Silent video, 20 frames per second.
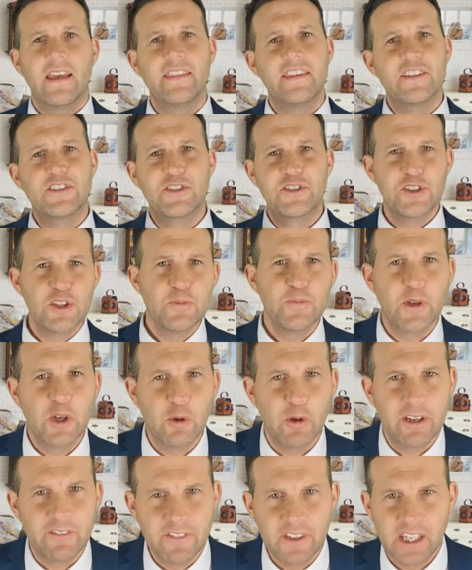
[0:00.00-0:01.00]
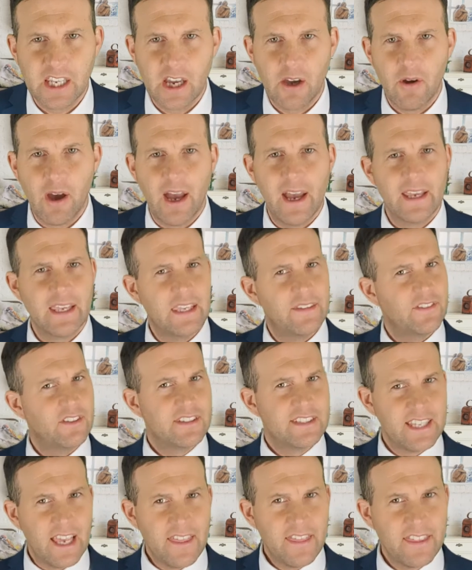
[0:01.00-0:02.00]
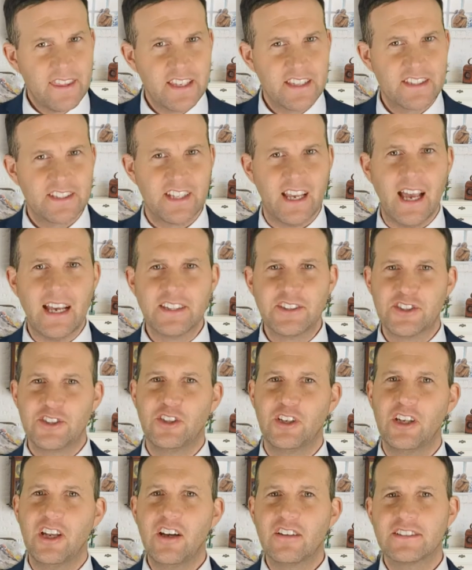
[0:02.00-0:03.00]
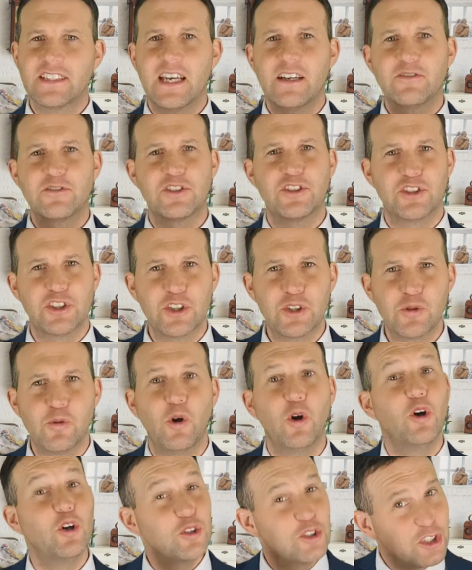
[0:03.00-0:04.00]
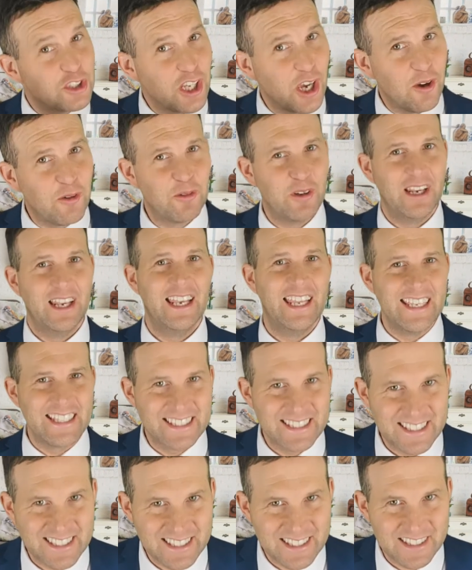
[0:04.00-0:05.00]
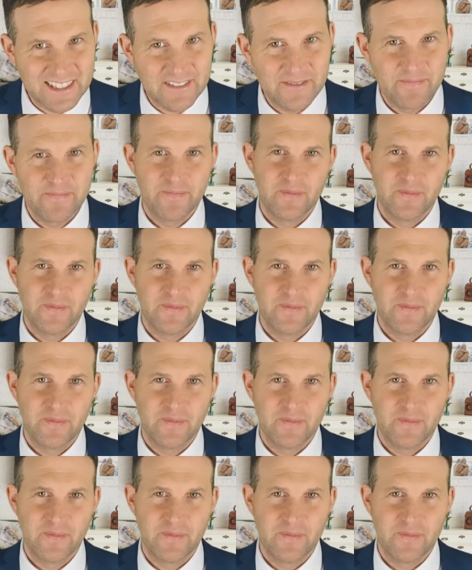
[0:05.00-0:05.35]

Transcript: this super quick video, I give you 10 things to add to your lockdown to do or to don't lists.